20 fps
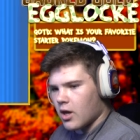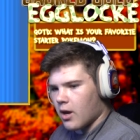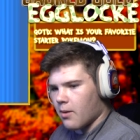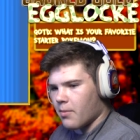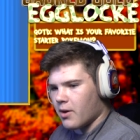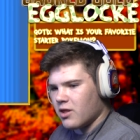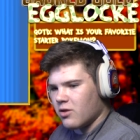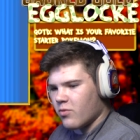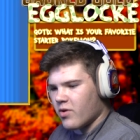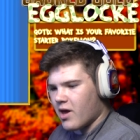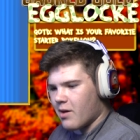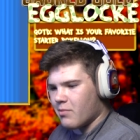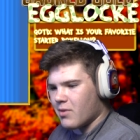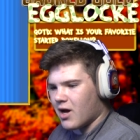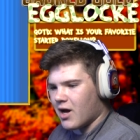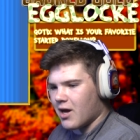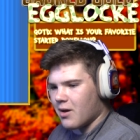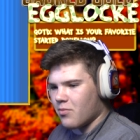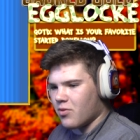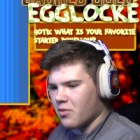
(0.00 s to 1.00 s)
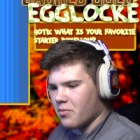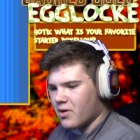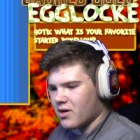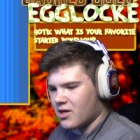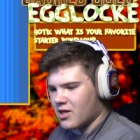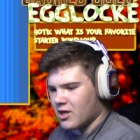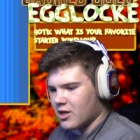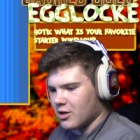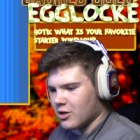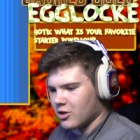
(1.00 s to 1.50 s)
And by the way, I'm not
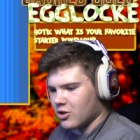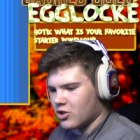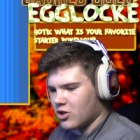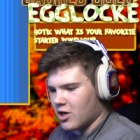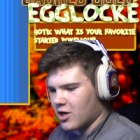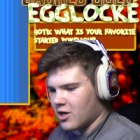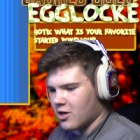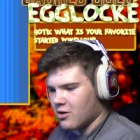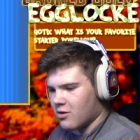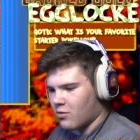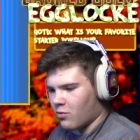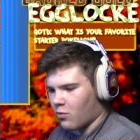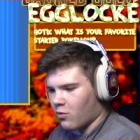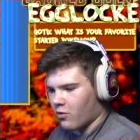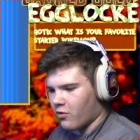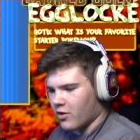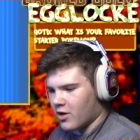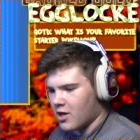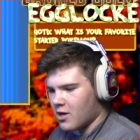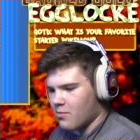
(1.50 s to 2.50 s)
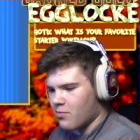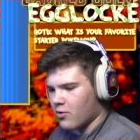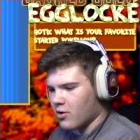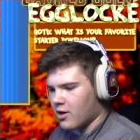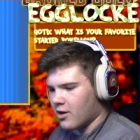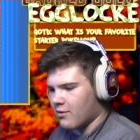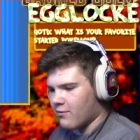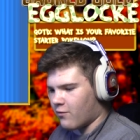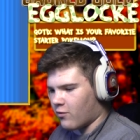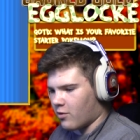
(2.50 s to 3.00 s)
implementing Shady's rule that he put
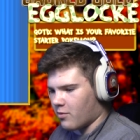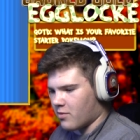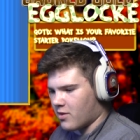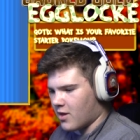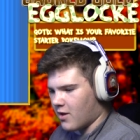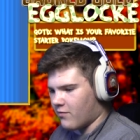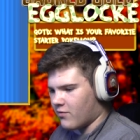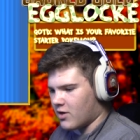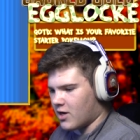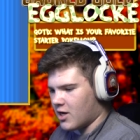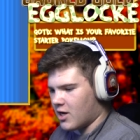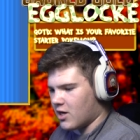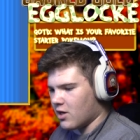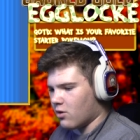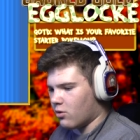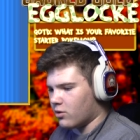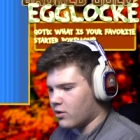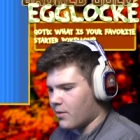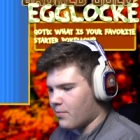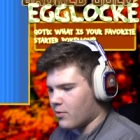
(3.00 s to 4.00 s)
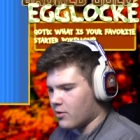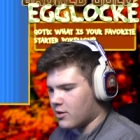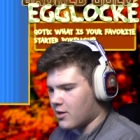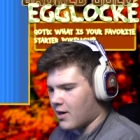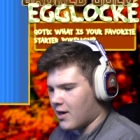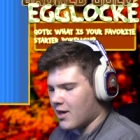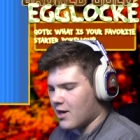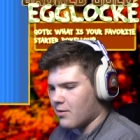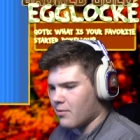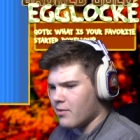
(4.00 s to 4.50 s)
in for himself that he can only put the
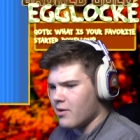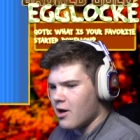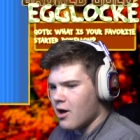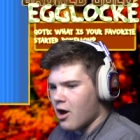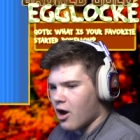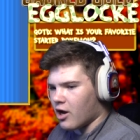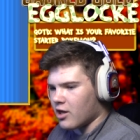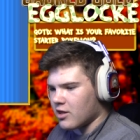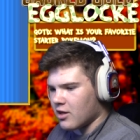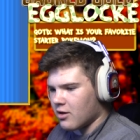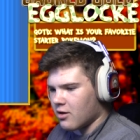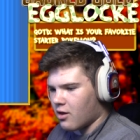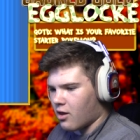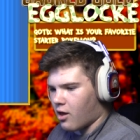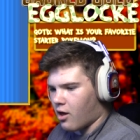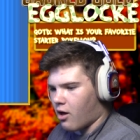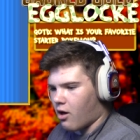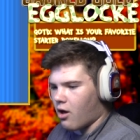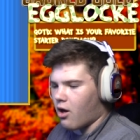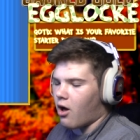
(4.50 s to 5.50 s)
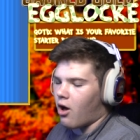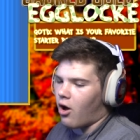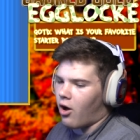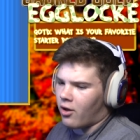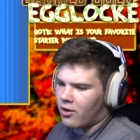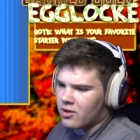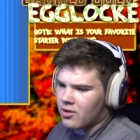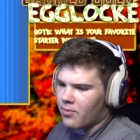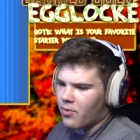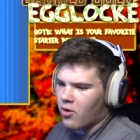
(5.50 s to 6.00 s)
item on the
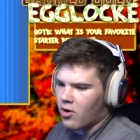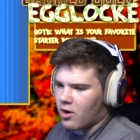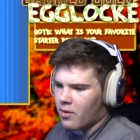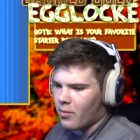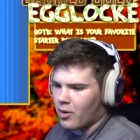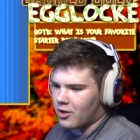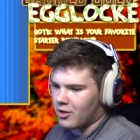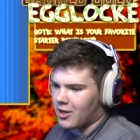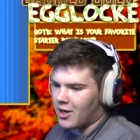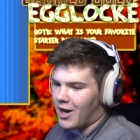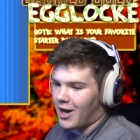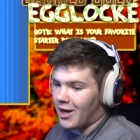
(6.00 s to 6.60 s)
on the Pokemon that